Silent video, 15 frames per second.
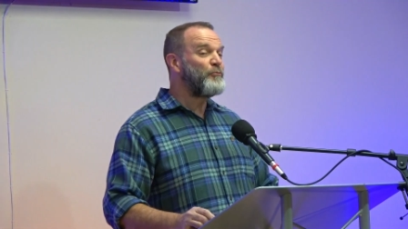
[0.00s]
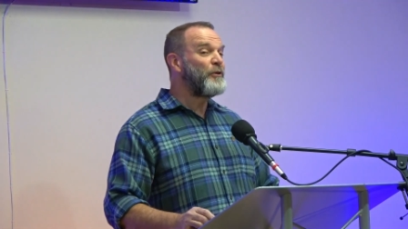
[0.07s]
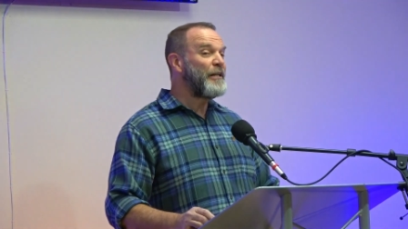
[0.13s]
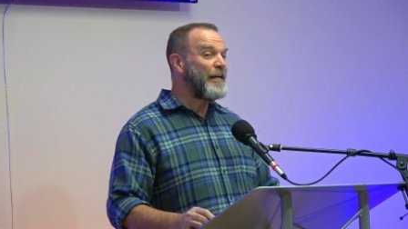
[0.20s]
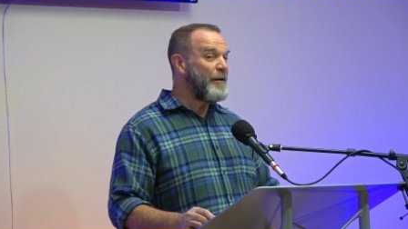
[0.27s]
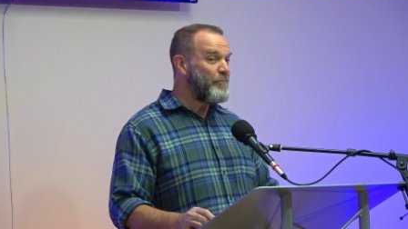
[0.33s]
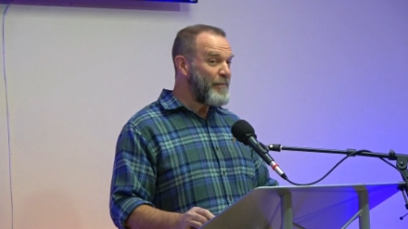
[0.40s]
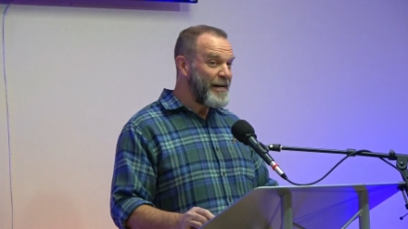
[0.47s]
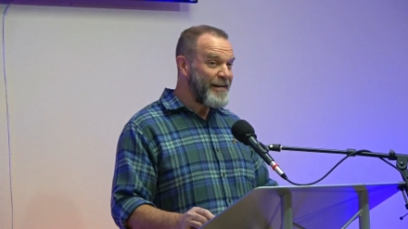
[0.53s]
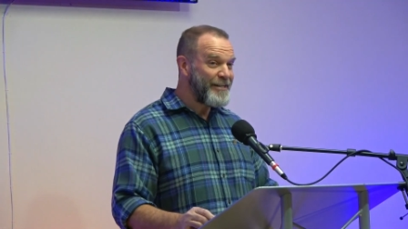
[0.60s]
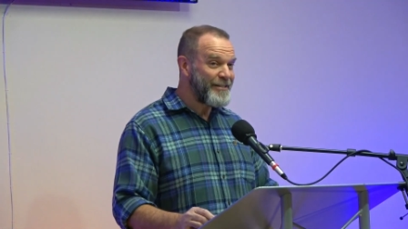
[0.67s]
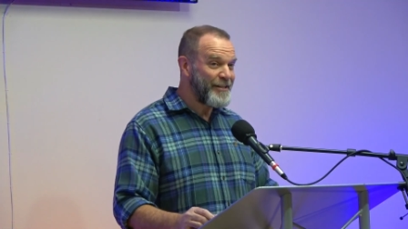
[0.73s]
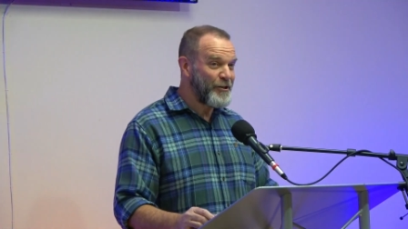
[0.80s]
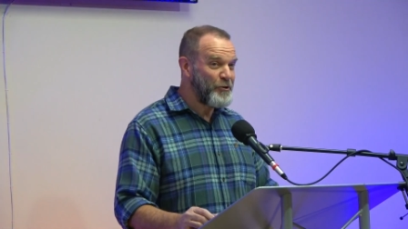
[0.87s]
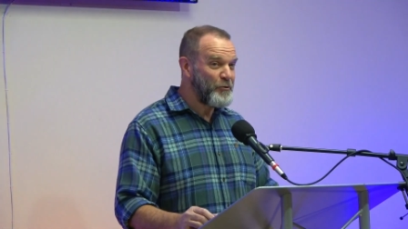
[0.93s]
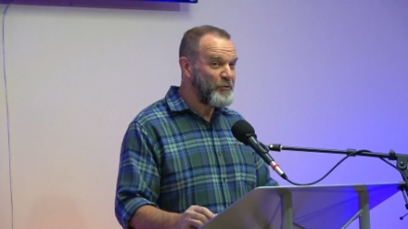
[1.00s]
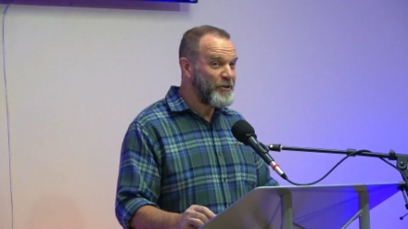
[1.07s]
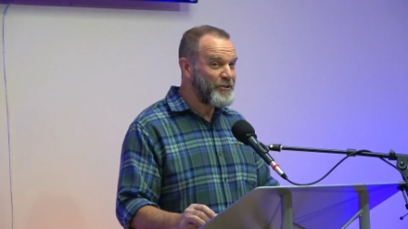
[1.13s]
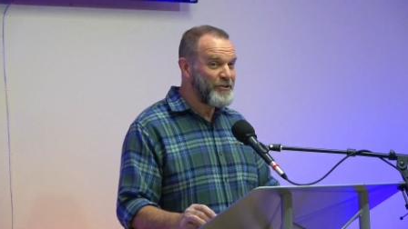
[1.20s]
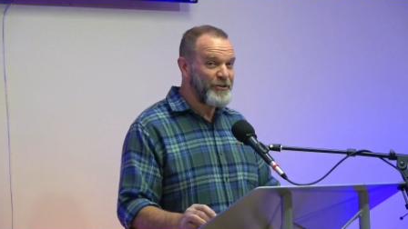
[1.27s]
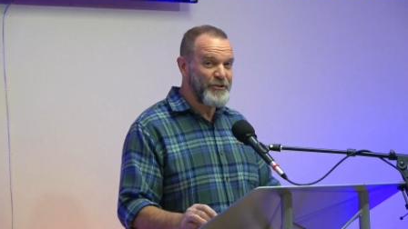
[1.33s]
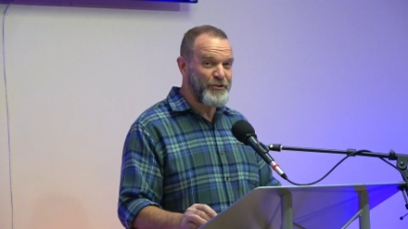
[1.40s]
really amazing. Who
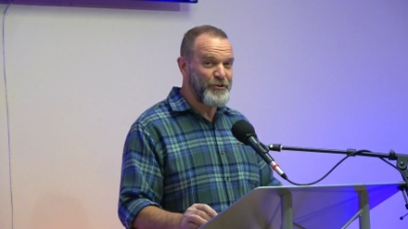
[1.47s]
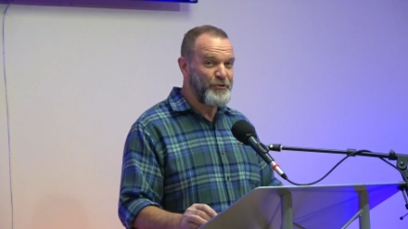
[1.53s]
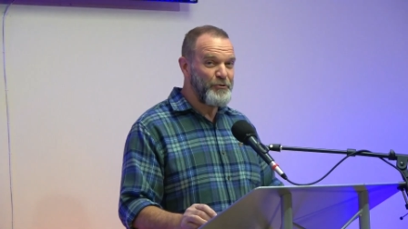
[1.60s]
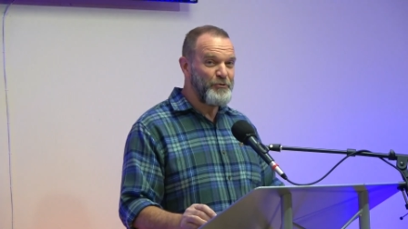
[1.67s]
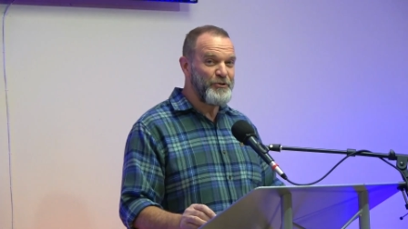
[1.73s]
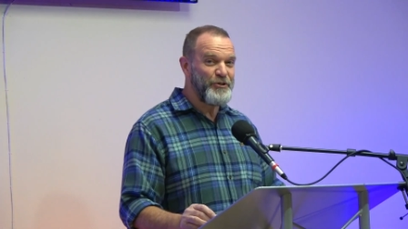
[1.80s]
is this new